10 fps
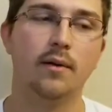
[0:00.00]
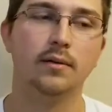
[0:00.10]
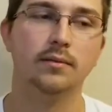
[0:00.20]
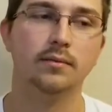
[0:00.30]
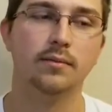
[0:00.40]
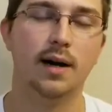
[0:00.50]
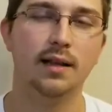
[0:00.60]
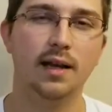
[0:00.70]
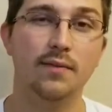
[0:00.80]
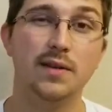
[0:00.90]
my
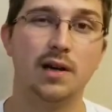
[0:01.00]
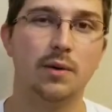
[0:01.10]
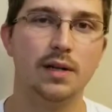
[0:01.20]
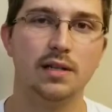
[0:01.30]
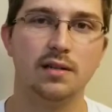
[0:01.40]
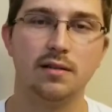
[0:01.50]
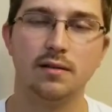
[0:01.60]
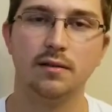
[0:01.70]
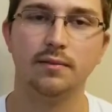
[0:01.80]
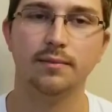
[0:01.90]
life has always
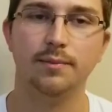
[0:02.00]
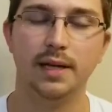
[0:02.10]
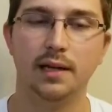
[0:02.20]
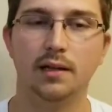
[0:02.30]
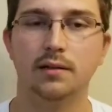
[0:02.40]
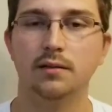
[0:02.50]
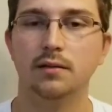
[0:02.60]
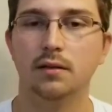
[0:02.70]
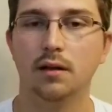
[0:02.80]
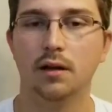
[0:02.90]
been
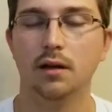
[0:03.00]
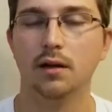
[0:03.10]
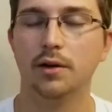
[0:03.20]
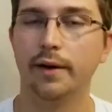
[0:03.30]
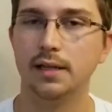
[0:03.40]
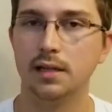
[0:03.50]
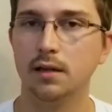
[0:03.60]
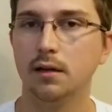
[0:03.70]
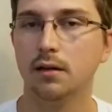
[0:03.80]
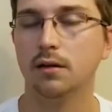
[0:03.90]
crazy.
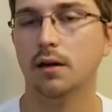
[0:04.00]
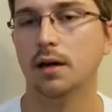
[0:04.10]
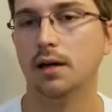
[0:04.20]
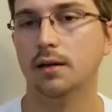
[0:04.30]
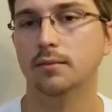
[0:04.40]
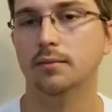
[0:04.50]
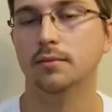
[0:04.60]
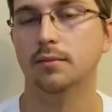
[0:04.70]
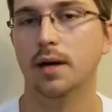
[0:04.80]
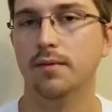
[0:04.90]

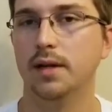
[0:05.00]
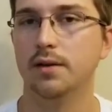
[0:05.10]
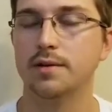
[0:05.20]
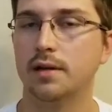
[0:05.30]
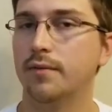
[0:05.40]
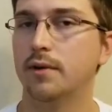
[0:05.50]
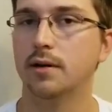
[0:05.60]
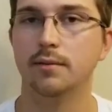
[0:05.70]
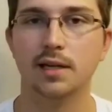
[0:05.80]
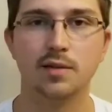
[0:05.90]
My videos have never
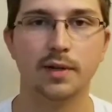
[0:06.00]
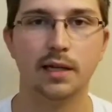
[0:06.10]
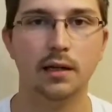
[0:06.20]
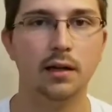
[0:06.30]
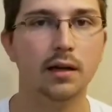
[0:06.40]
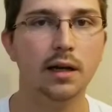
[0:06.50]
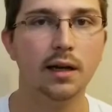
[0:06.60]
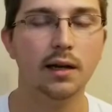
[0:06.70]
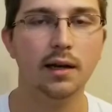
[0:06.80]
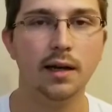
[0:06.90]
explained
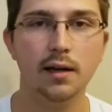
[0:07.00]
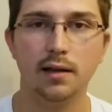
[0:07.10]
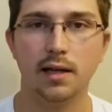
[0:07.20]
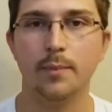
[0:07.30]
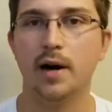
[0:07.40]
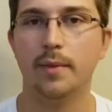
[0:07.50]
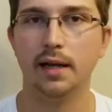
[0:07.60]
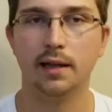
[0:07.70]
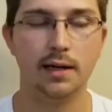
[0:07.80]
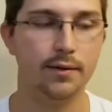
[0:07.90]
anything about my
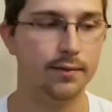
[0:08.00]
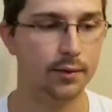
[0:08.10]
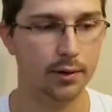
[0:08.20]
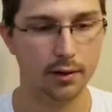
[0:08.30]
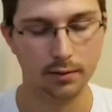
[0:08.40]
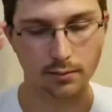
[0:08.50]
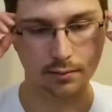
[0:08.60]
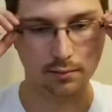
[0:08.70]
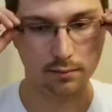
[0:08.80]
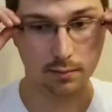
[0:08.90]
life or
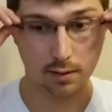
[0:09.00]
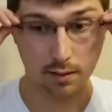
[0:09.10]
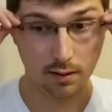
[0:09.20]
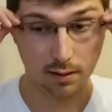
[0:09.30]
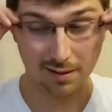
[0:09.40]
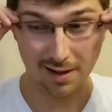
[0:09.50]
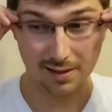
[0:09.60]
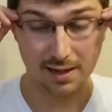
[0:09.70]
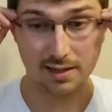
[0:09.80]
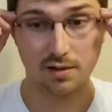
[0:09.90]
a
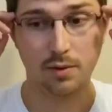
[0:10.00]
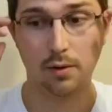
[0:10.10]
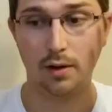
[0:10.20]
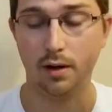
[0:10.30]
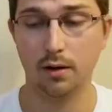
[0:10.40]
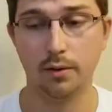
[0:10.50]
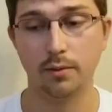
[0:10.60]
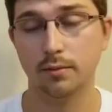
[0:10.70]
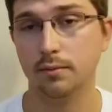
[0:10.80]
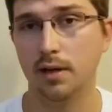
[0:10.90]
testimony or
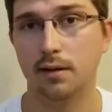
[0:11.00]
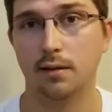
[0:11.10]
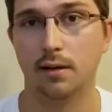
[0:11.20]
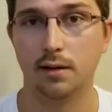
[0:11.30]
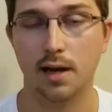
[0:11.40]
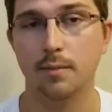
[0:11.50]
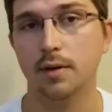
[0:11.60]
anything like that, but